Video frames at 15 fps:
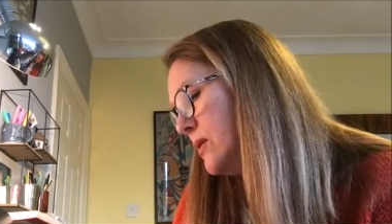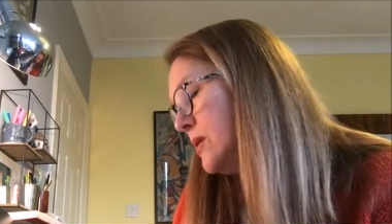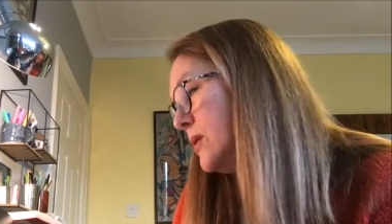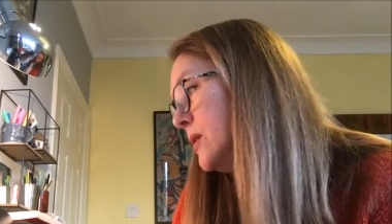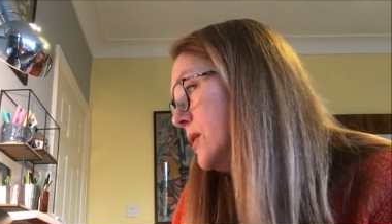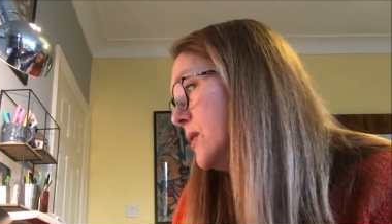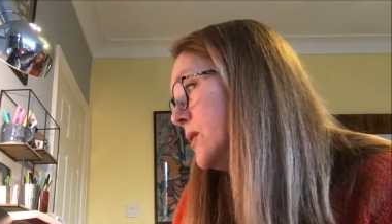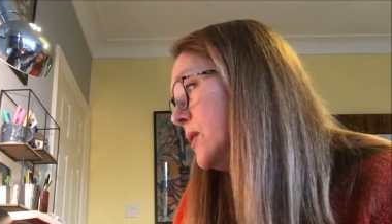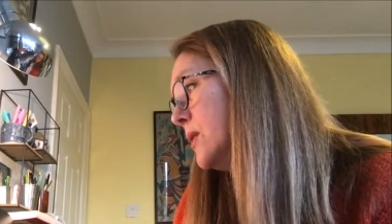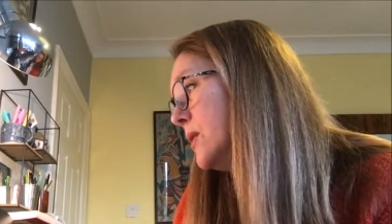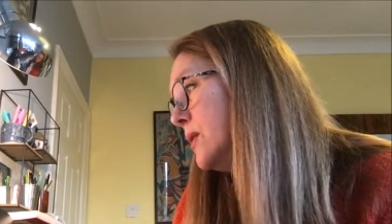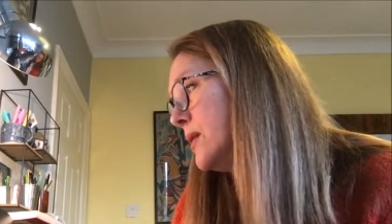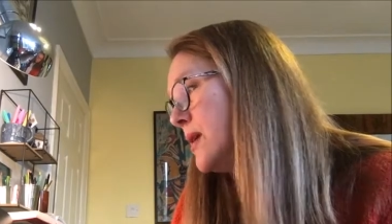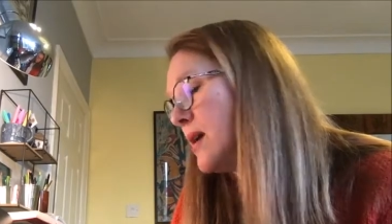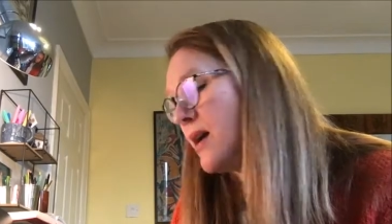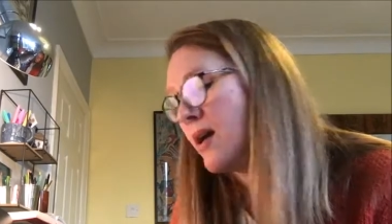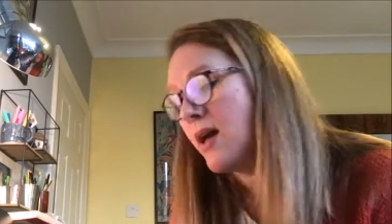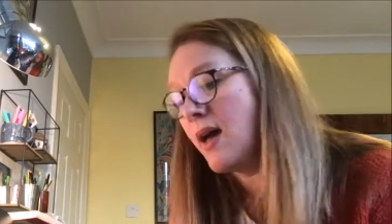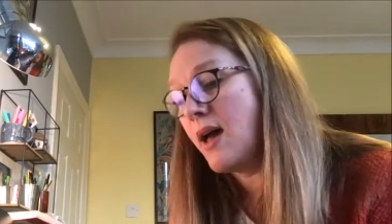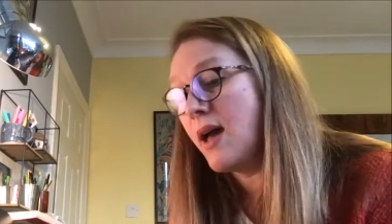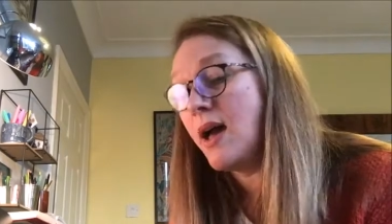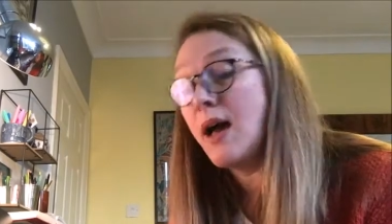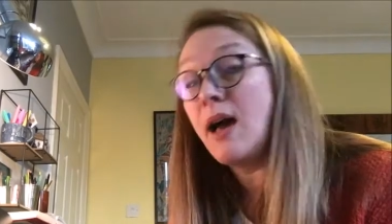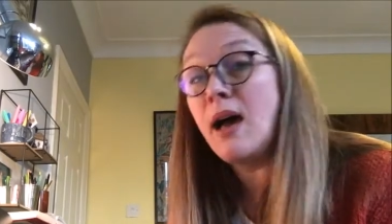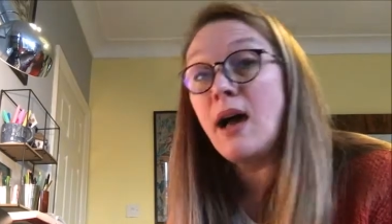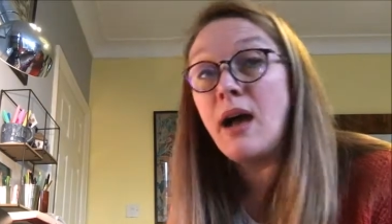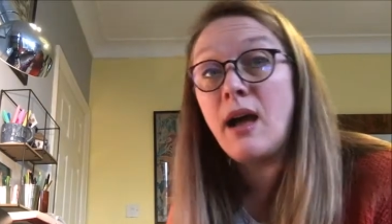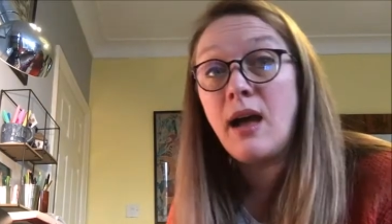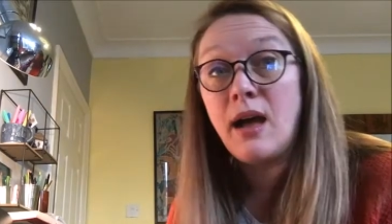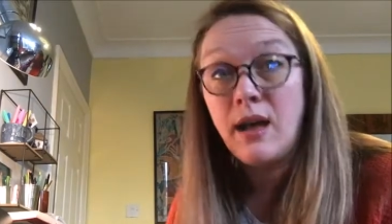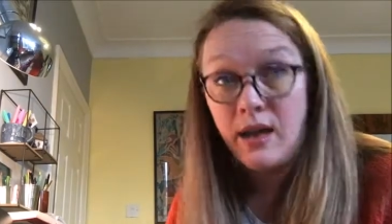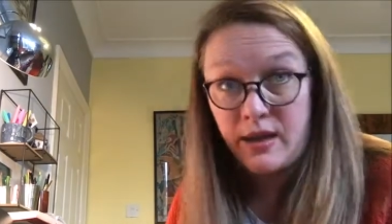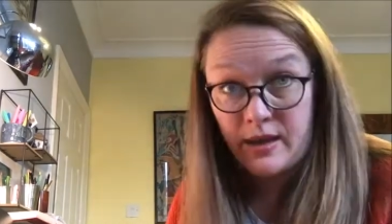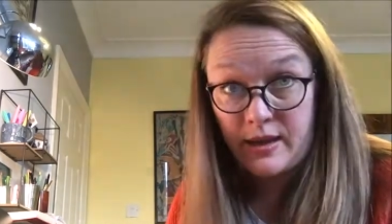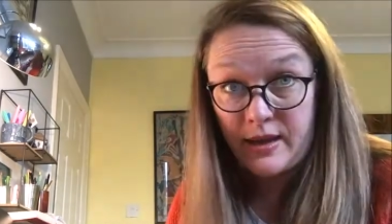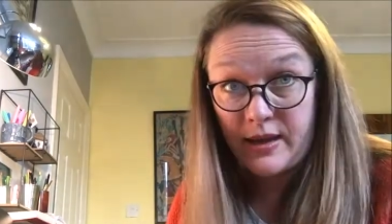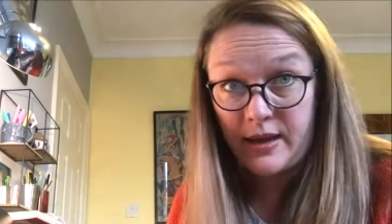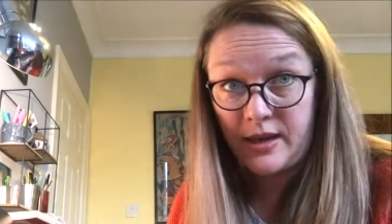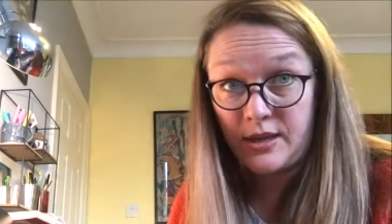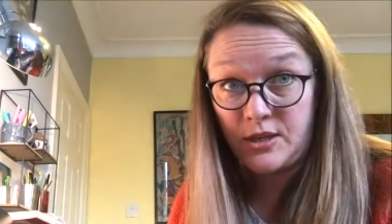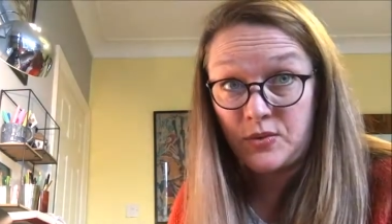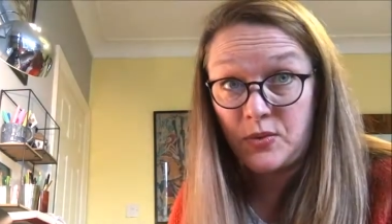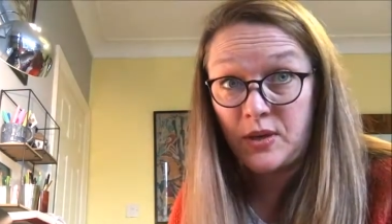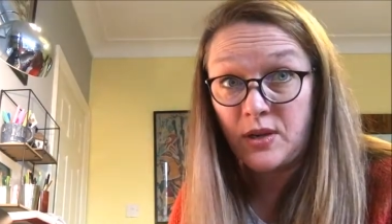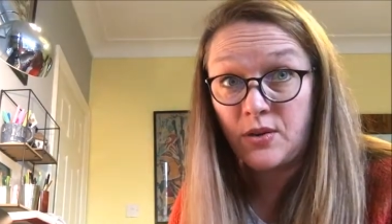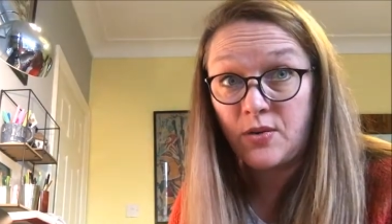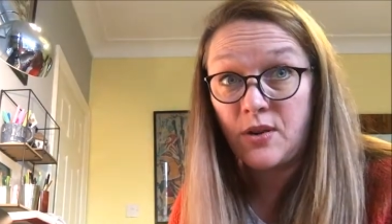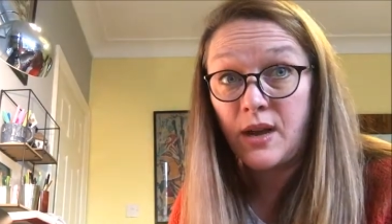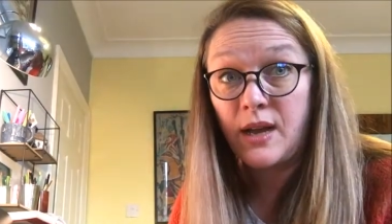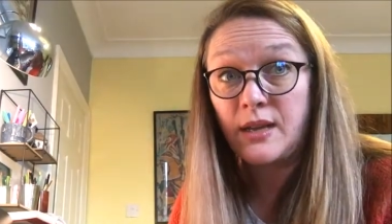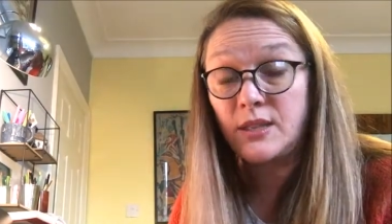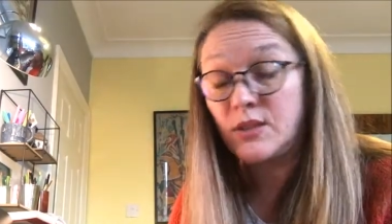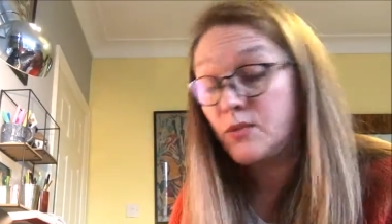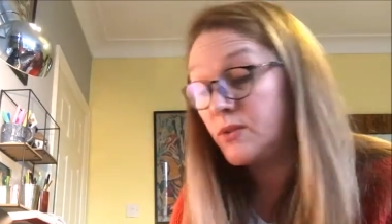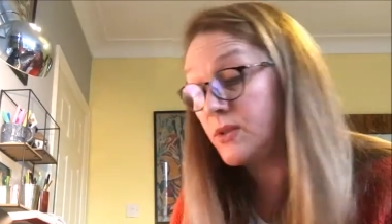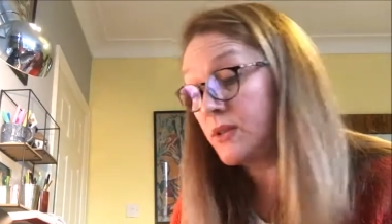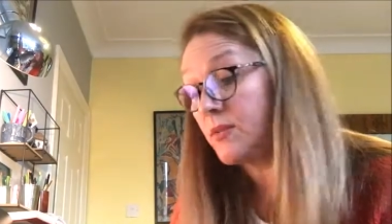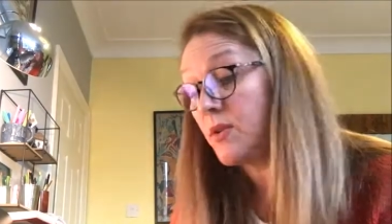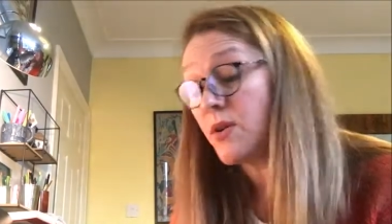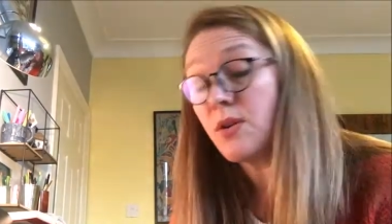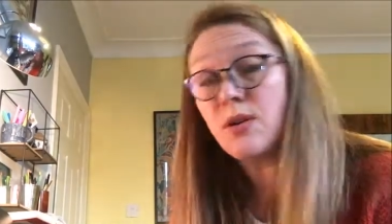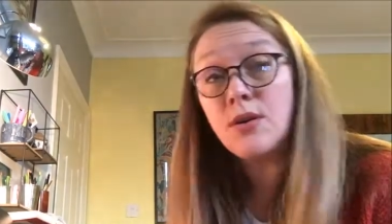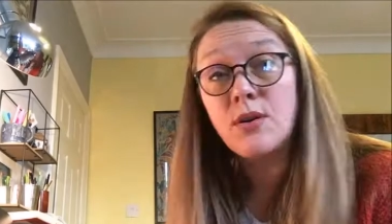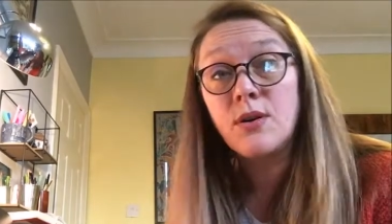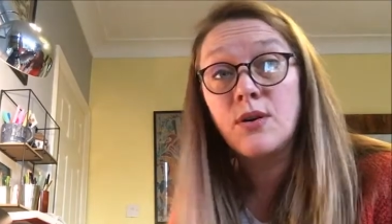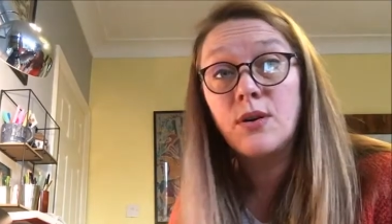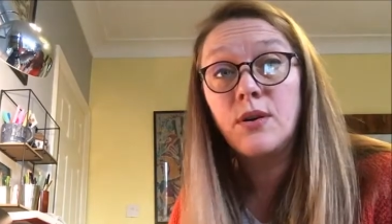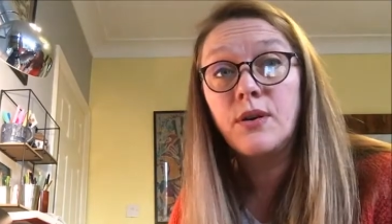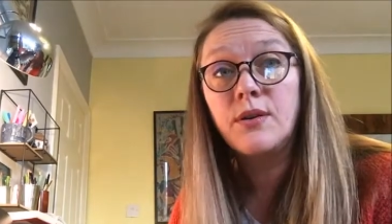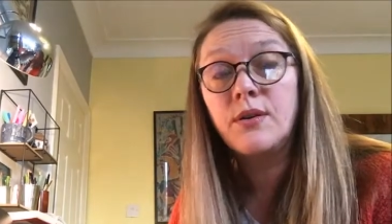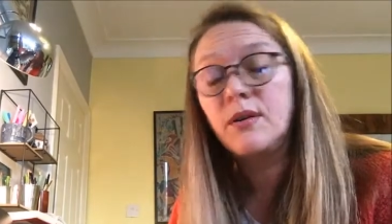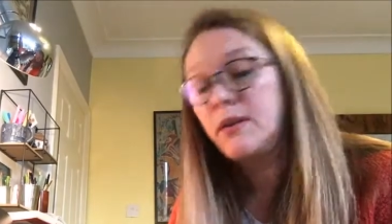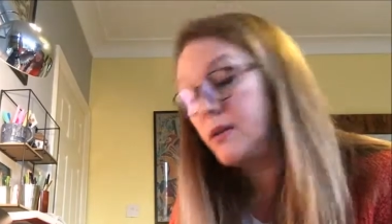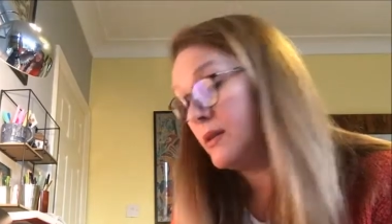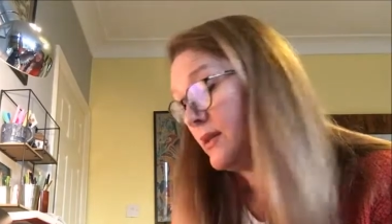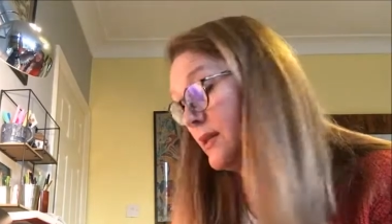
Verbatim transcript: Oh night when Christ was born.